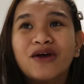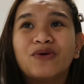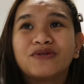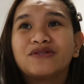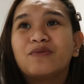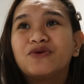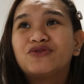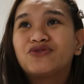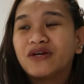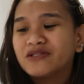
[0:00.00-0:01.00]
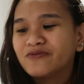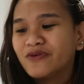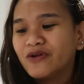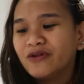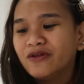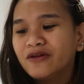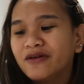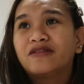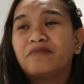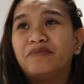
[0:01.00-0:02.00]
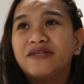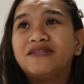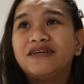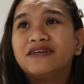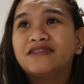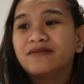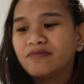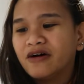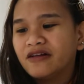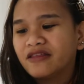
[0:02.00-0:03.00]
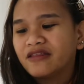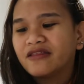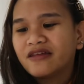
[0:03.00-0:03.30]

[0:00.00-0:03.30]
It was the most stressful, the busiest month